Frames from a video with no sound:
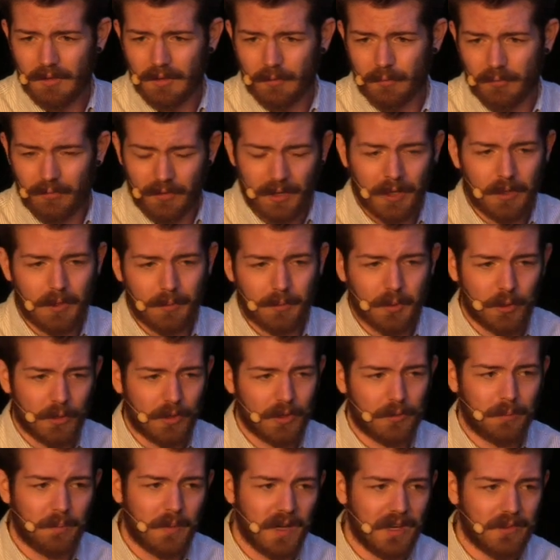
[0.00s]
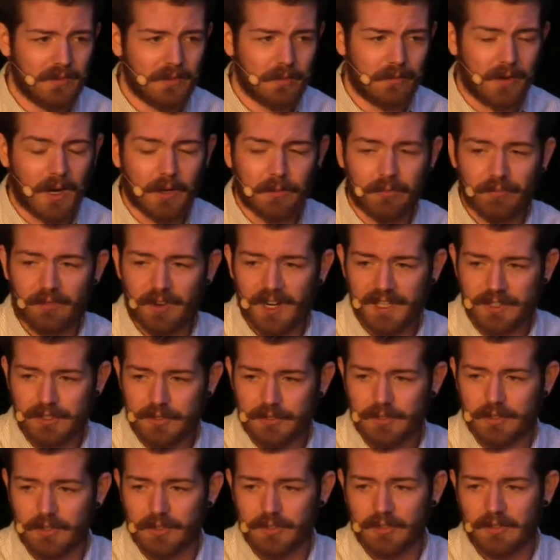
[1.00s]
real computers based around
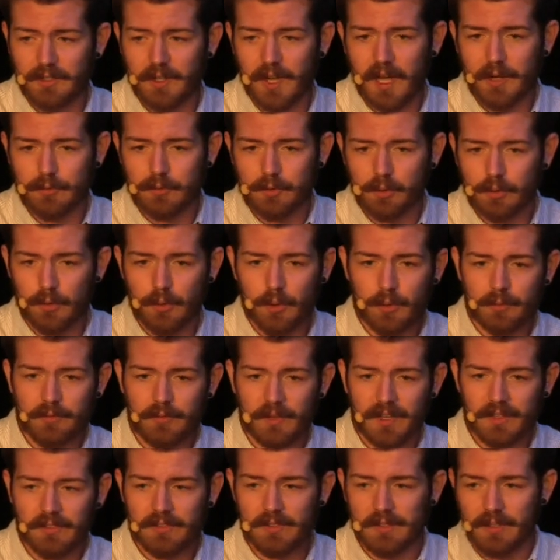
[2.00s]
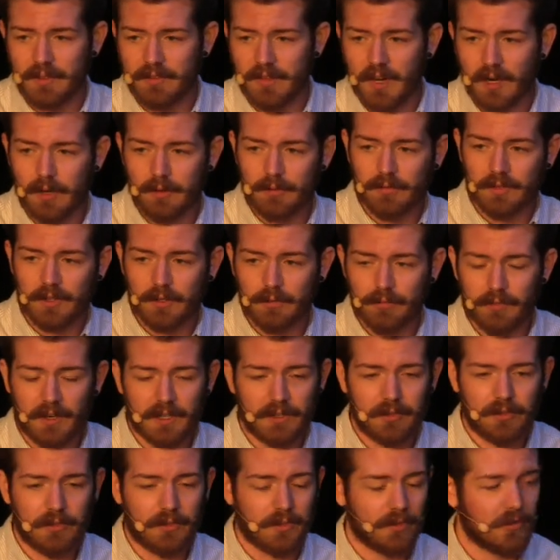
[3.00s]
registers, and you have to load things in and out of these
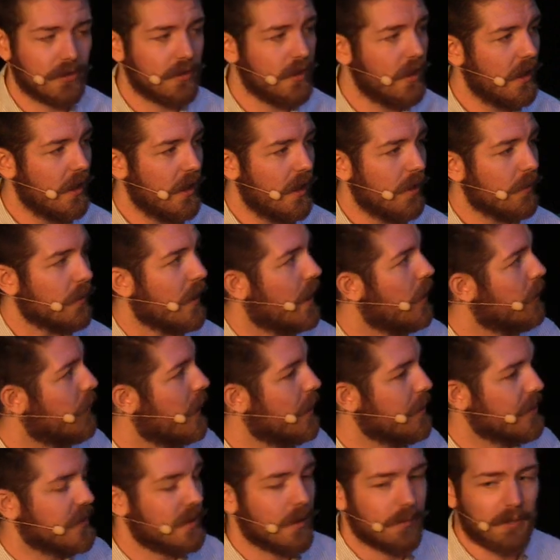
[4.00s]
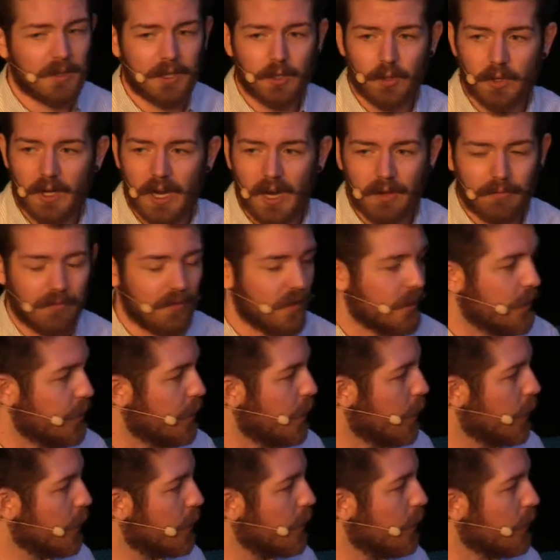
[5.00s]
registers. While WebAssembly, you have the
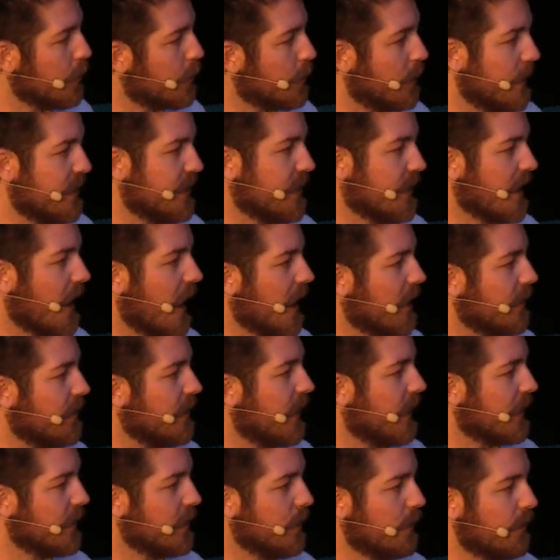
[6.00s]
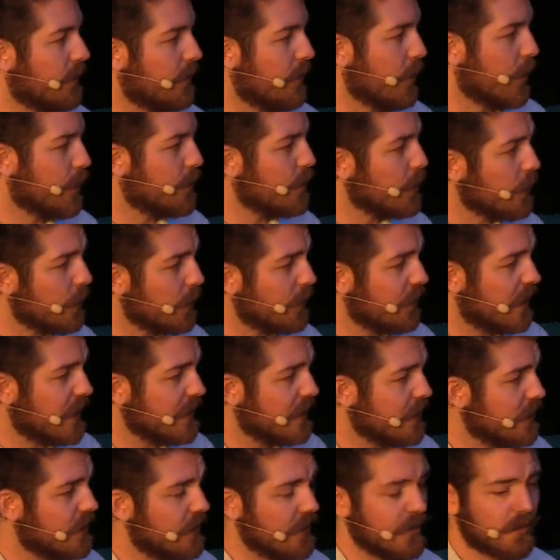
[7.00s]
locals, which are kind of like your virtual
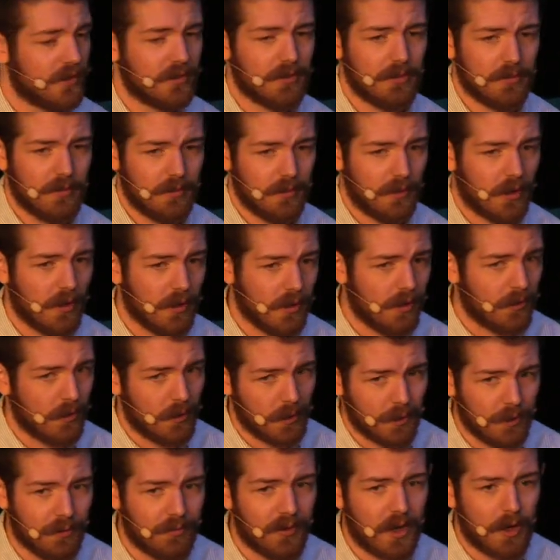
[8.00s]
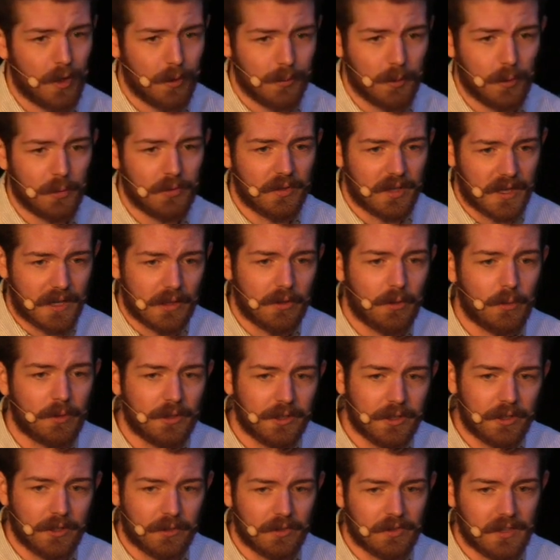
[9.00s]
registers uh, or your variables that can
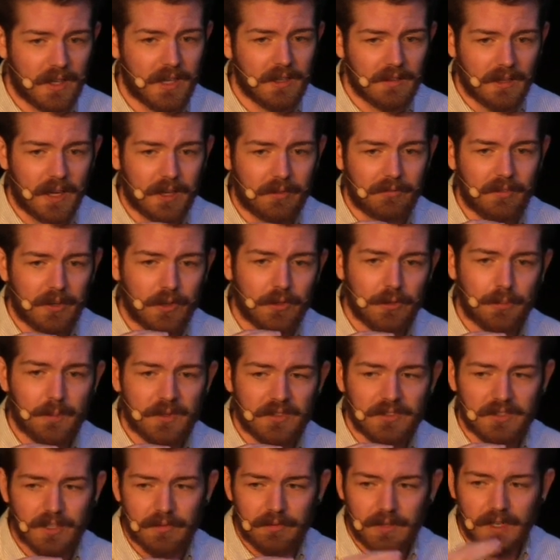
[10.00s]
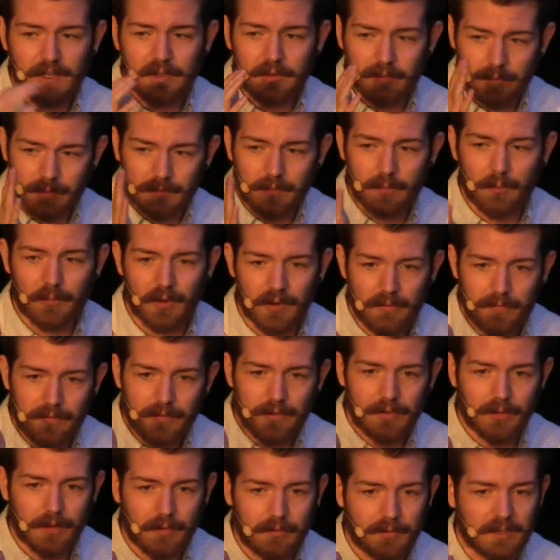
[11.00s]
only contain like very specific
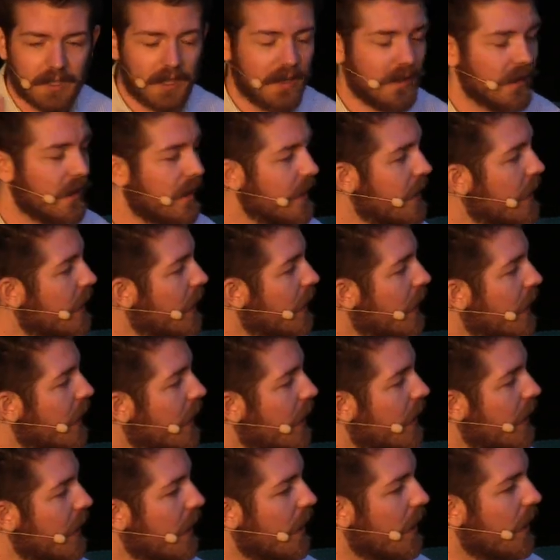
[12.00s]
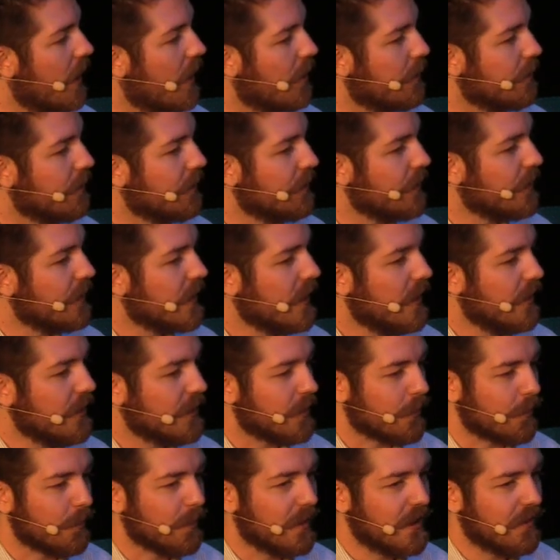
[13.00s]
widths of data. Um,
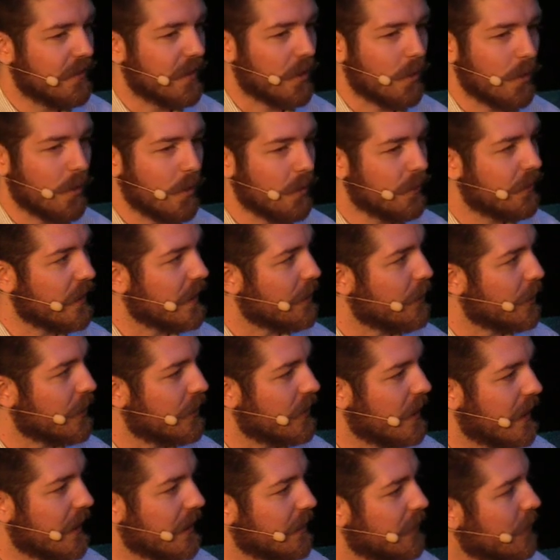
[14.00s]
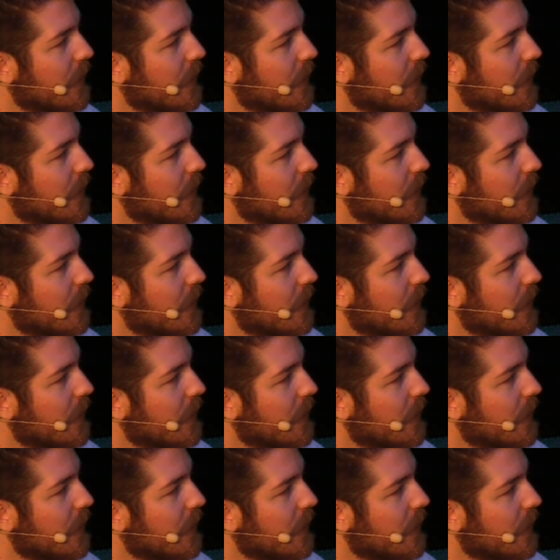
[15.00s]
so for me, the whole thing was like,